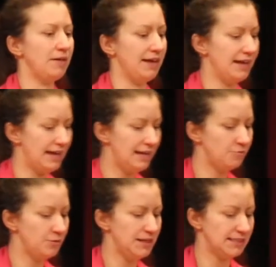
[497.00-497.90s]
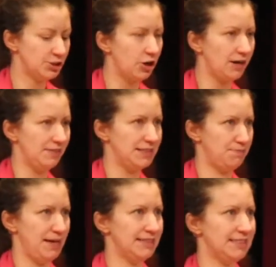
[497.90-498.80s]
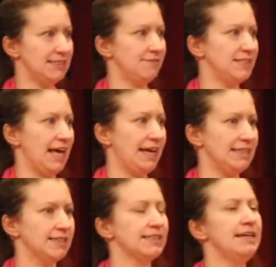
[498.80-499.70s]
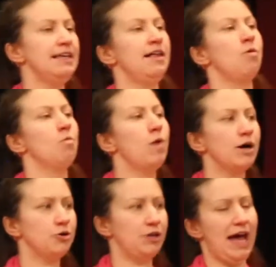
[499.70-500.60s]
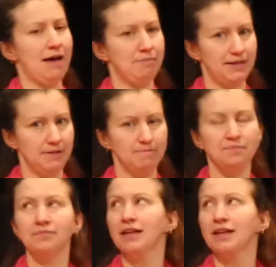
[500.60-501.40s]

about like, if we start on this basis of science, what could happen?